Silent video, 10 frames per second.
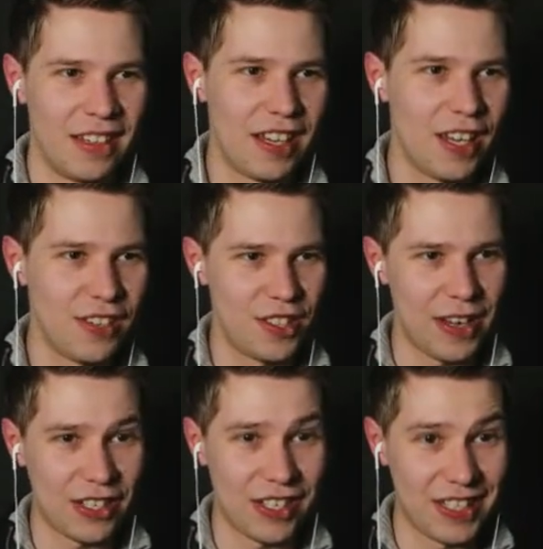I heard you
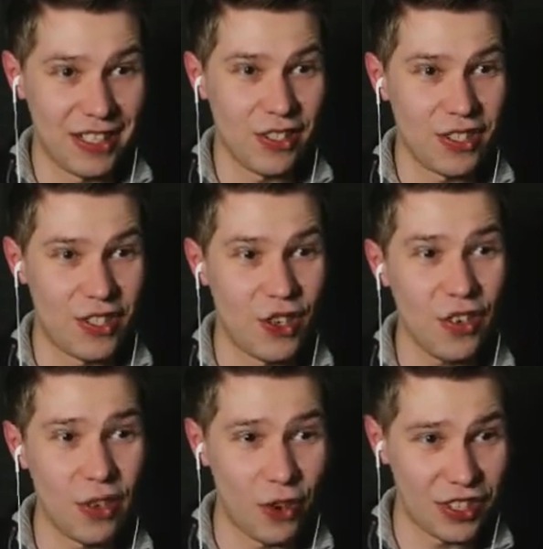actually did
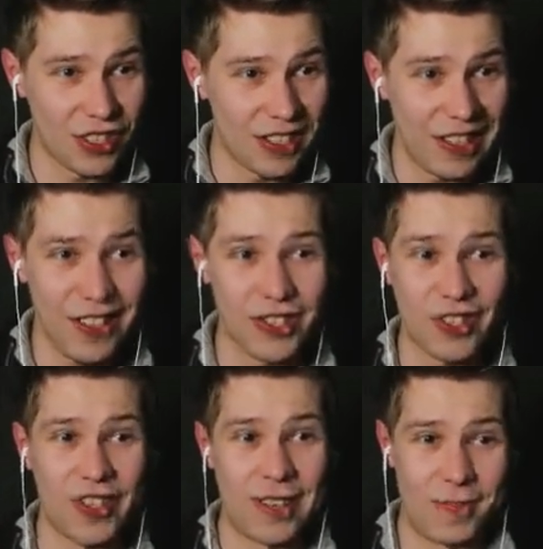enjoy watching the last
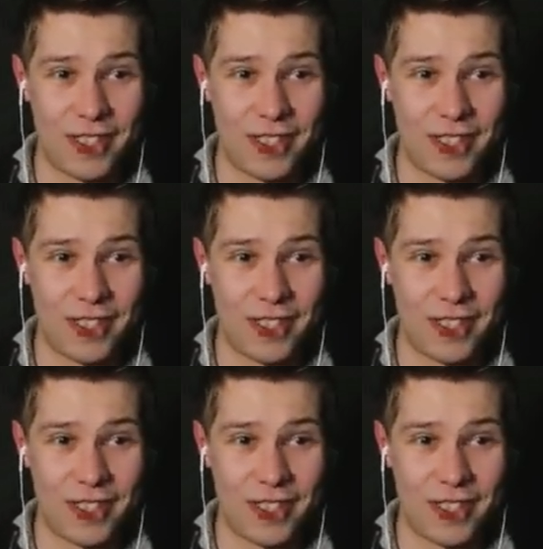stream.